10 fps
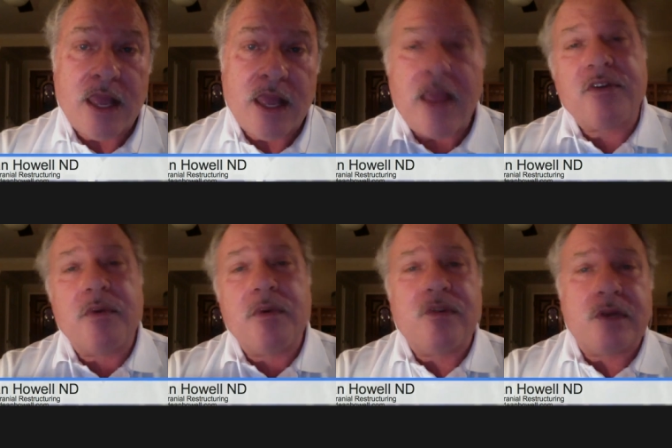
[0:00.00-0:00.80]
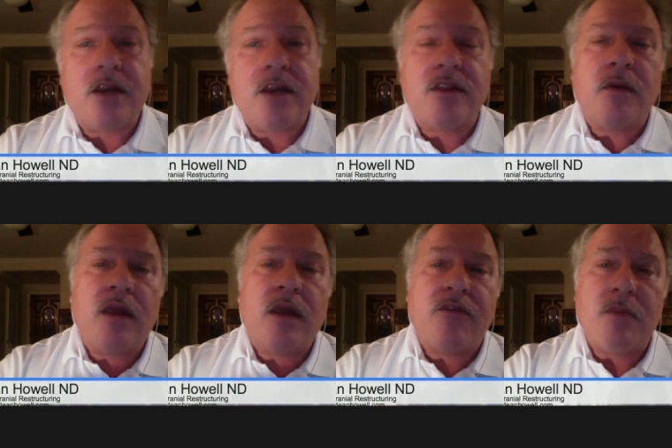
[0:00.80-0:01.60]
And after we've treated
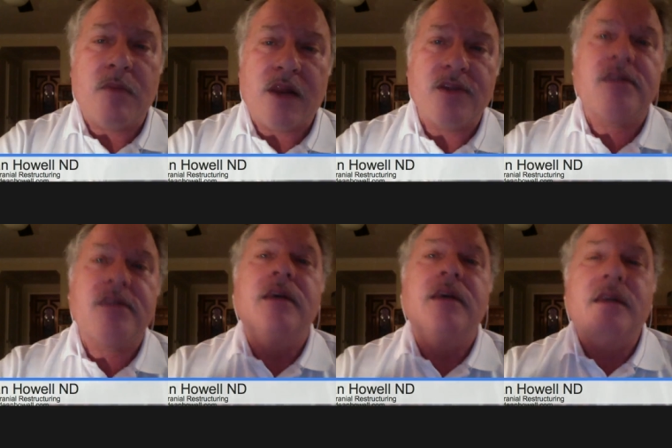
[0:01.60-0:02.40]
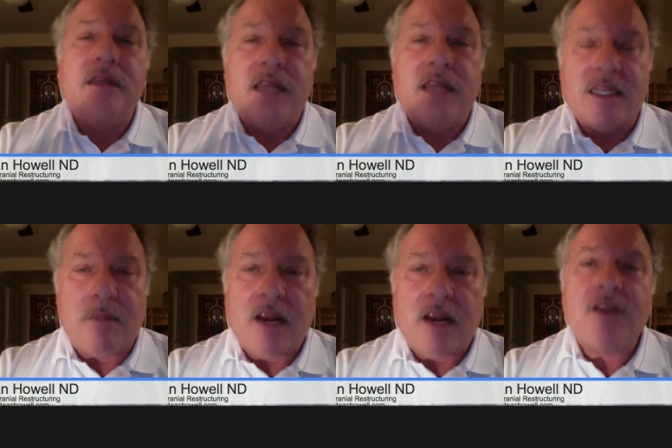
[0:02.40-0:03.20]
the heavy metals and the
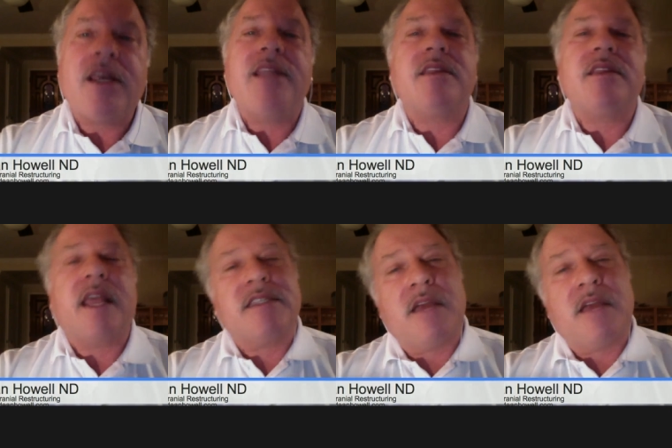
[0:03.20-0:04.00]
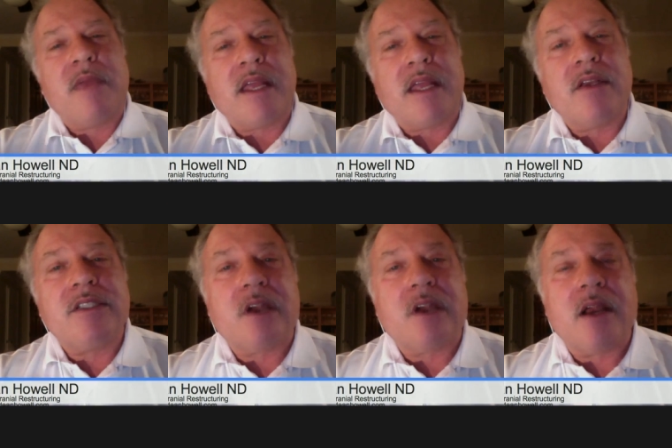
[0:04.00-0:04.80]
parasites and things, then we can
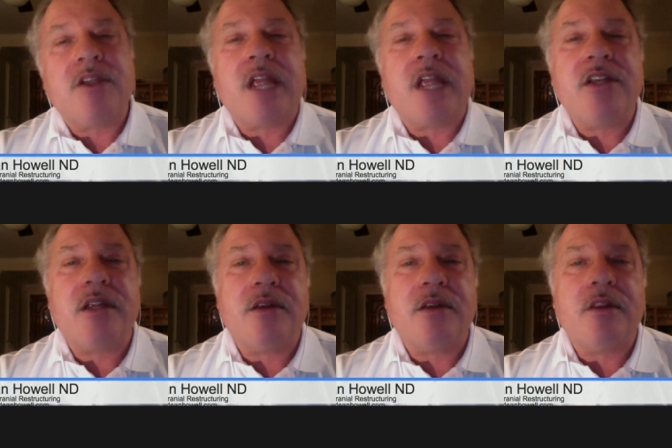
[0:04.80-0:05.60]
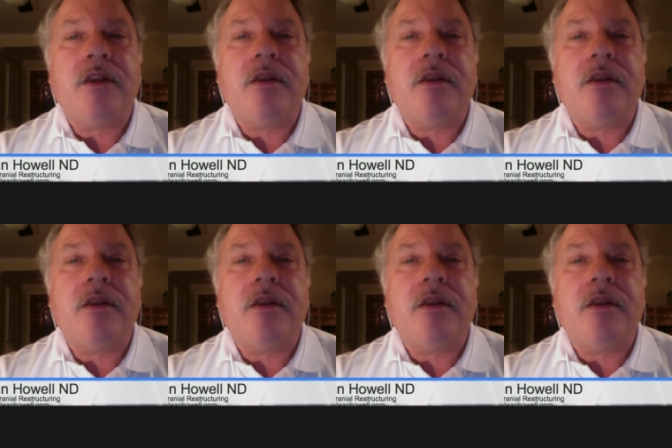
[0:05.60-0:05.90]
start changing the